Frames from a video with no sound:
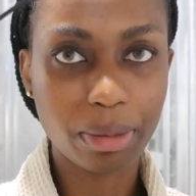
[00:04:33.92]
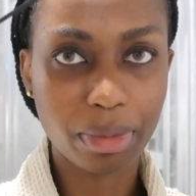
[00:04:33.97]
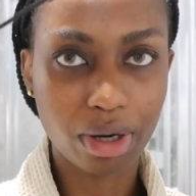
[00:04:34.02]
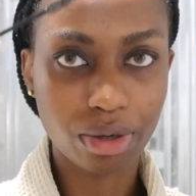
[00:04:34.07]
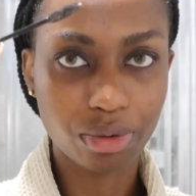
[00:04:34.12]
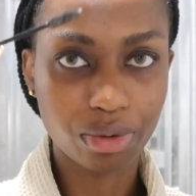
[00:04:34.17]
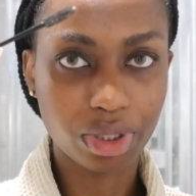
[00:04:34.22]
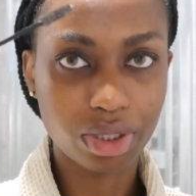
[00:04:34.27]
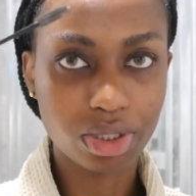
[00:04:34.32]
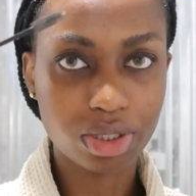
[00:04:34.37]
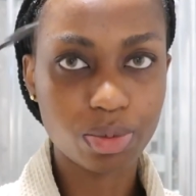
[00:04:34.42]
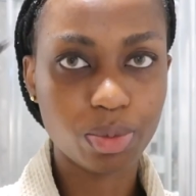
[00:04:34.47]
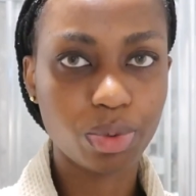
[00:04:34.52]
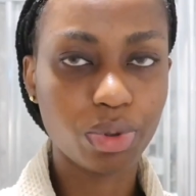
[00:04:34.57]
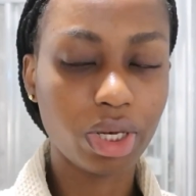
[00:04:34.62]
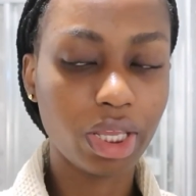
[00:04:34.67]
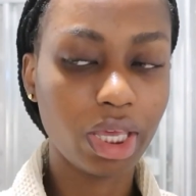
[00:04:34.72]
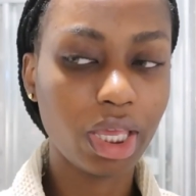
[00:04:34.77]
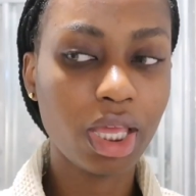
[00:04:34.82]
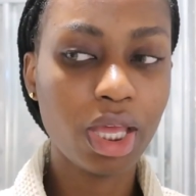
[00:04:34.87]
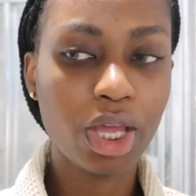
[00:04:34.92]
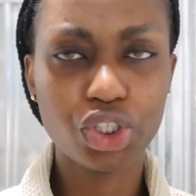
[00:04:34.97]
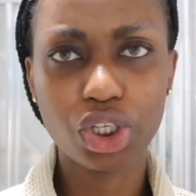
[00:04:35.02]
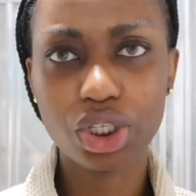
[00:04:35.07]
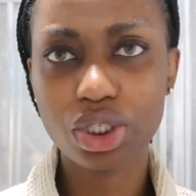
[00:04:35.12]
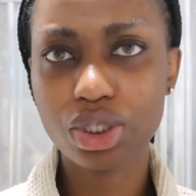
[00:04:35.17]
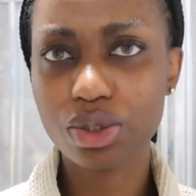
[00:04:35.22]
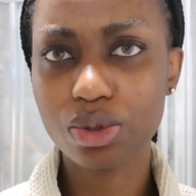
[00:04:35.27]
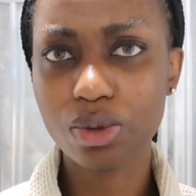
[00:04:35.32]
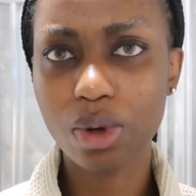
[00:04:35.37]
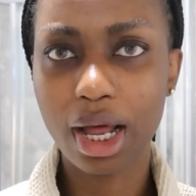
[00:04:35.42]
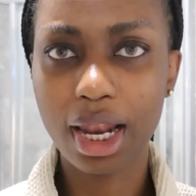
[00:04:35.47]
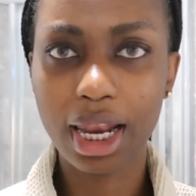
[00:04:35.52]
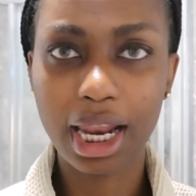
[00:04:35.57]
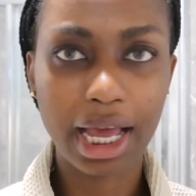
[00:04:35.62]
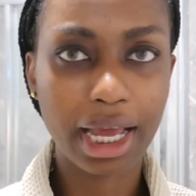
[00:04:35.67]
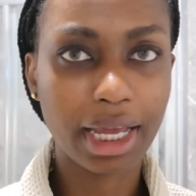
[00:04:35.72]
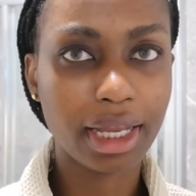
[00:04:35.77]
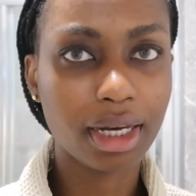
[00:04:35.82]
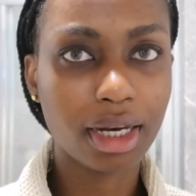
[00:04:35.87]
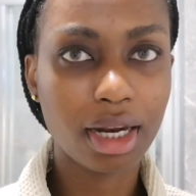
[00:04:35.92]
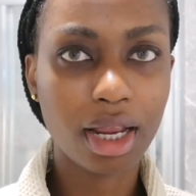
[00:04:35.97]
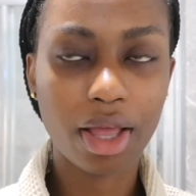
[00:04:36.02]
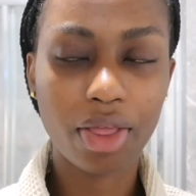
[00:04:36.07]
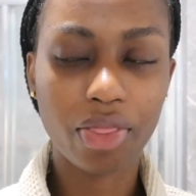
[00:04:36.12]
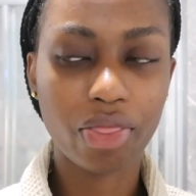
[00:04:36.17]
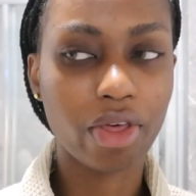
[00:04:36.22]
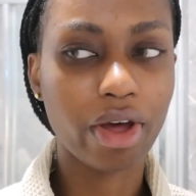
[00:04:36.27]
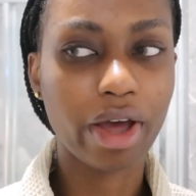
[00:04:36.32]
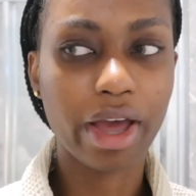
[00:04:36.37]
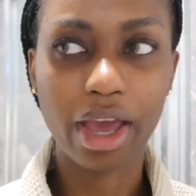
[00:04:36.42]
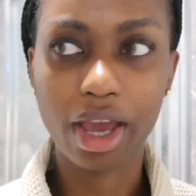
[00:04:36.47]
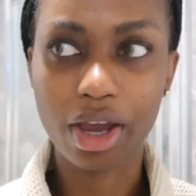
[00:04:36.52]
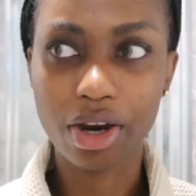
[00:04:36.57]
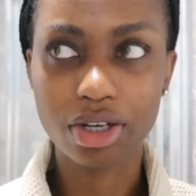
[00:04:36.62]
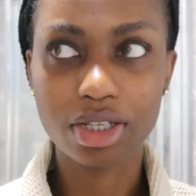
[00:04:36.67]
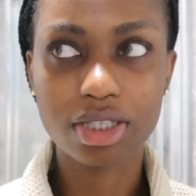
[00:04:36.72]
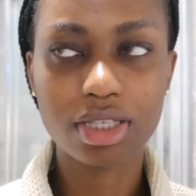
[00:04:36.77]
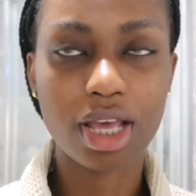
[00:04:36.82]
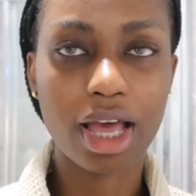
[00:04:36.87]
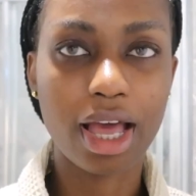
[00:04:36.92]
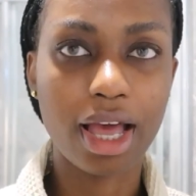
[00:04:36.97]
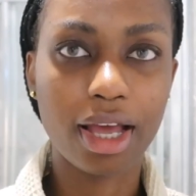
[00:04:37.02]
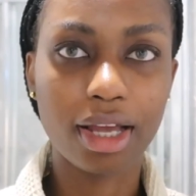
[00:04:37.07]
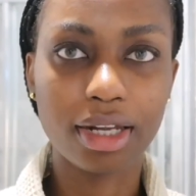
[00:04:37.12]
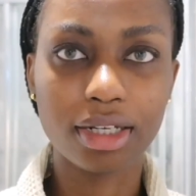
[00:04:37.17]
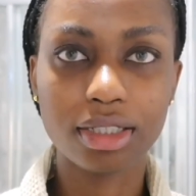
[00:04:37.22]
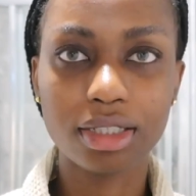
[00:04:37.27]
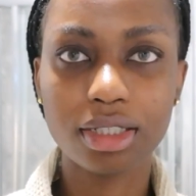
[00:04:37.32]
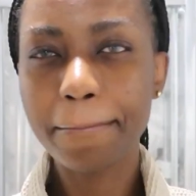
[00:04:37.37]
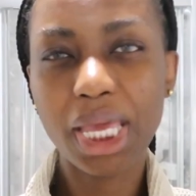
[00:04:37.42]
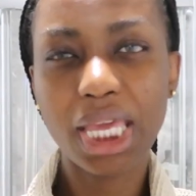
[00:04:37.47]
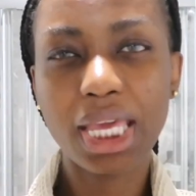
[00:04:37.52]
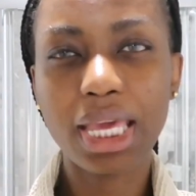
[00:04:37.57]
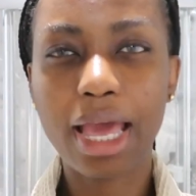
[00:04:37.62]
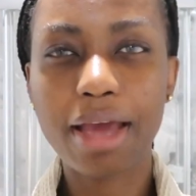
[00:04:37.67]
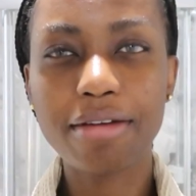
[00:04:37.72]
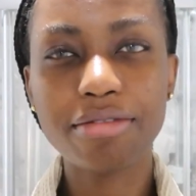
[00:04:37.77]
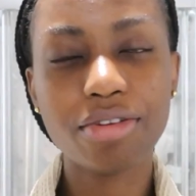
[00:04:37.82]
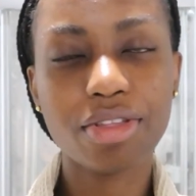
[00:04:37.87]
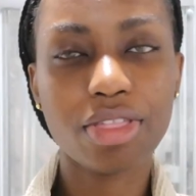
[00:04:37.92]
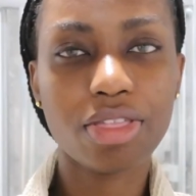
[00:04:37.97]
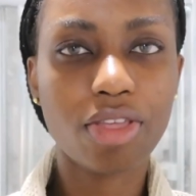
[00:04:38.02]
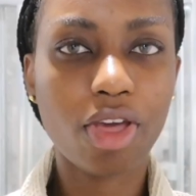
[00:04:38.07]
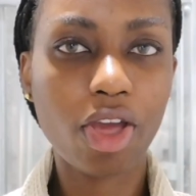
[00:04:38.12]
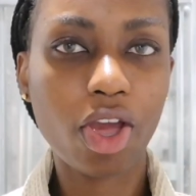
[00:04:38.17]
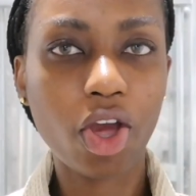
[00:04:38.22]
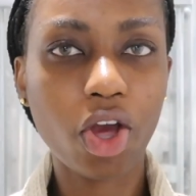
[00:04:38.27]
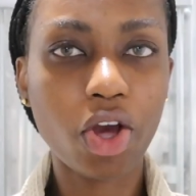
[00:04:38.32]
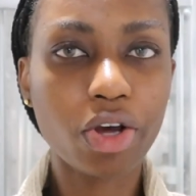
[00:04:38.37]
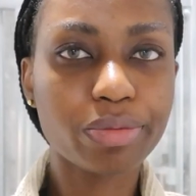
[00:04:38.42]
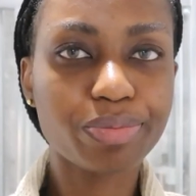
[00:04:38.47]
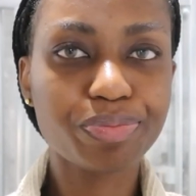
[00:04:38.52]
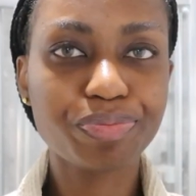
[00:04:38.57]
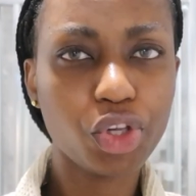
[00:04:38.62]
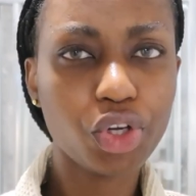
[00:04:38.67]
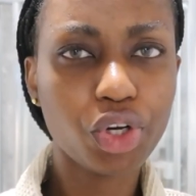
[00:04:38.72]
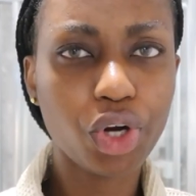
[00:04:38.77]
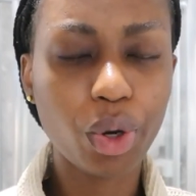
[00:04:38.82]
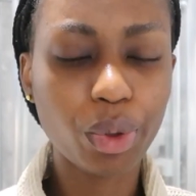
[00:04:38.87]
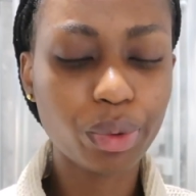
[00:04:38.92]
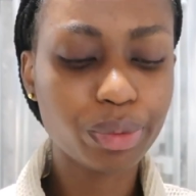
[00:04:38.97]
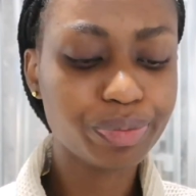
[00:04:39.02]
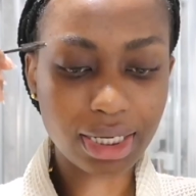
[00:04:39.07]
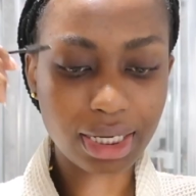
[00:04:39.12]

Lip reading: brow with this spoolie just to align the hairs and make everything, you know,